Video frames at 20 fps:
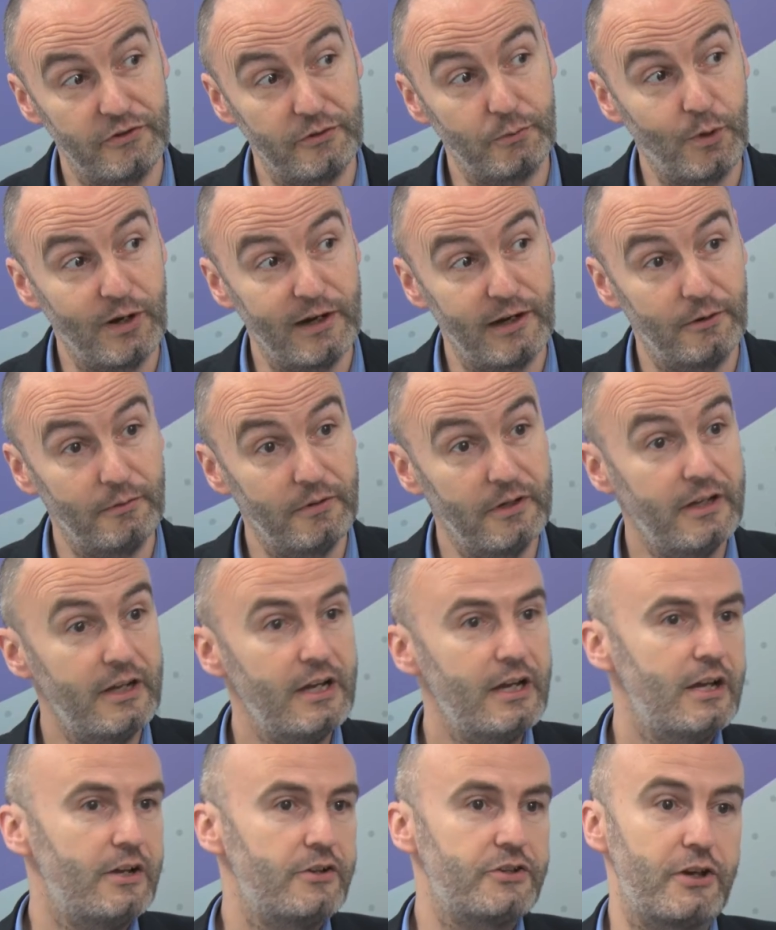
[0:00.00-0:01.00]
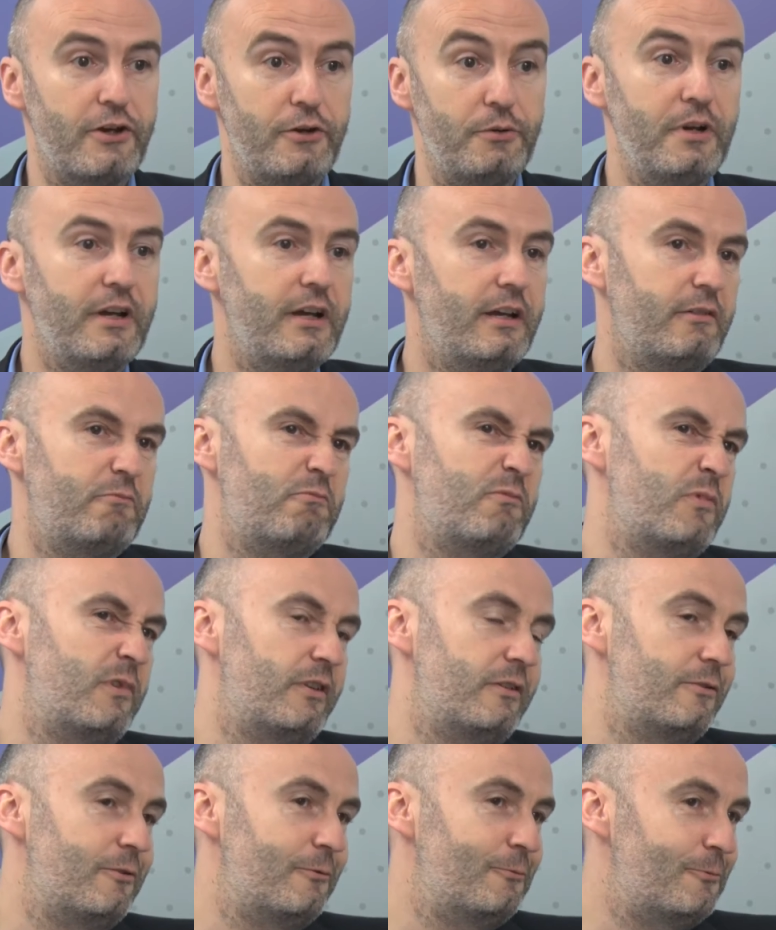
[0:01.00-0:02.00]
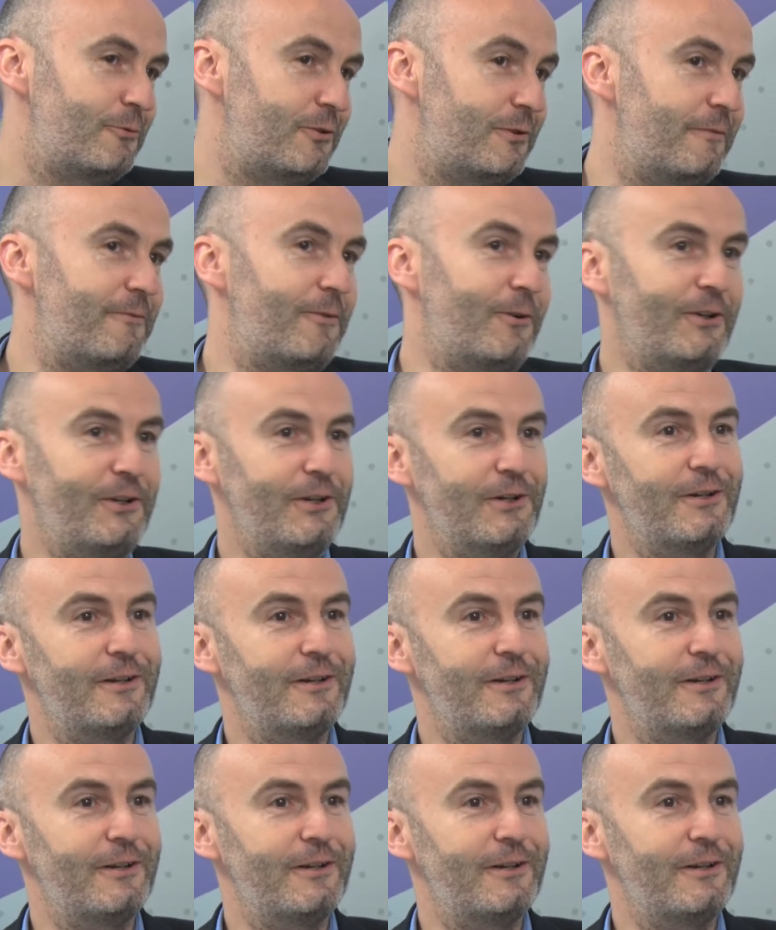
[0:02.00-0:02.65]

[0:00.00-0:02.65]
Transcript: as well. So define